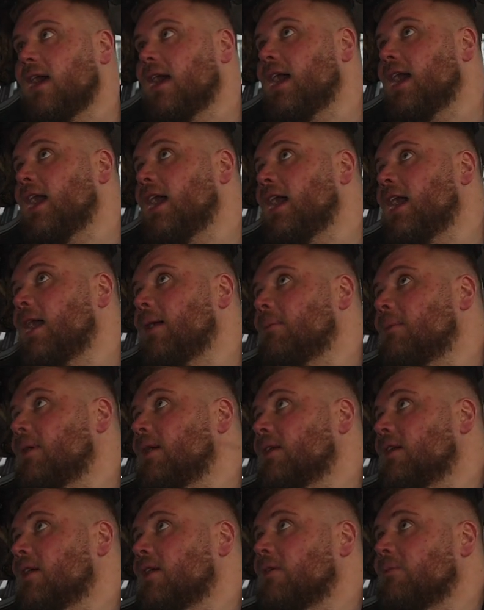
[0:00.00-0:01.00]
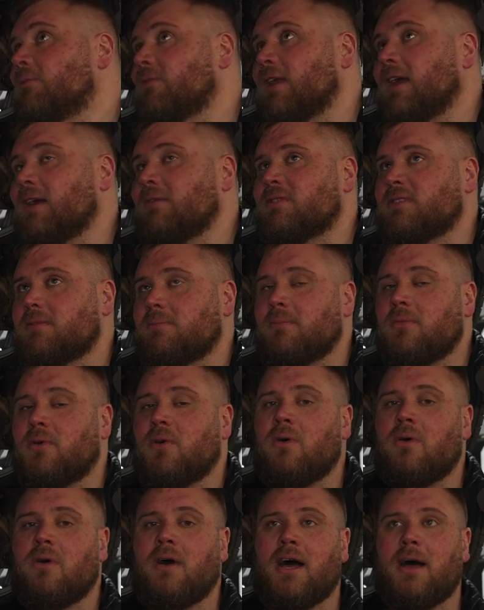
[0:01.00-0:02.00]
and hopefully have some
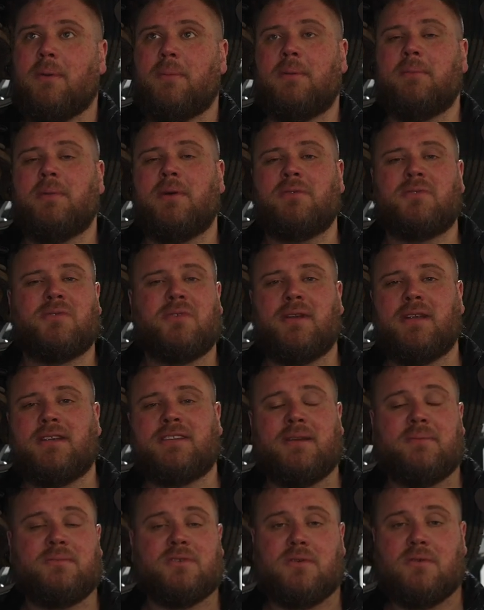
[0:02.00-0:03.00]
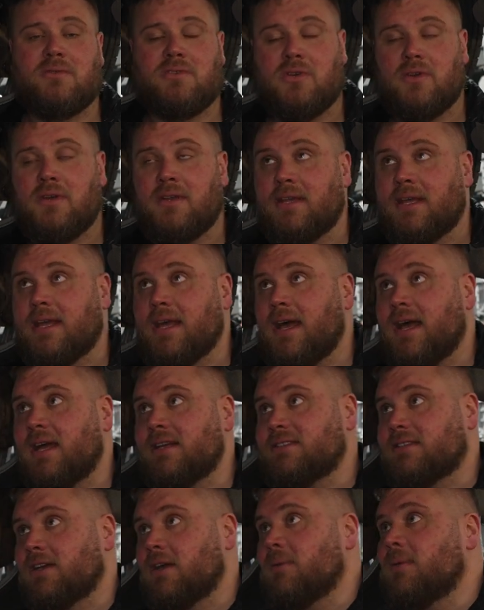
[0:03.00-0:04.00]
more happy motoring. He seems to enjoy the car,
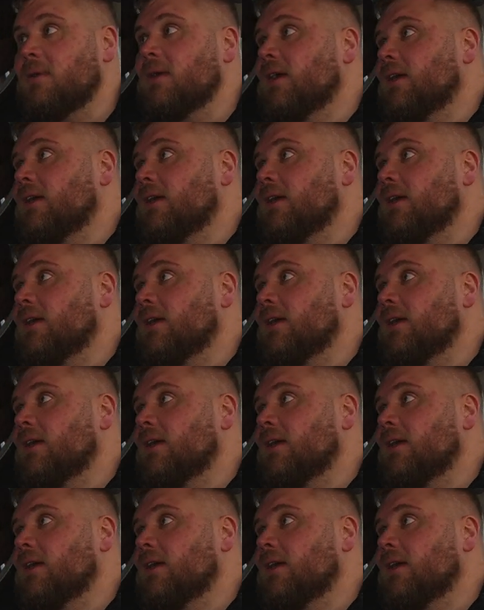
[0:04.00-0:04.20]
so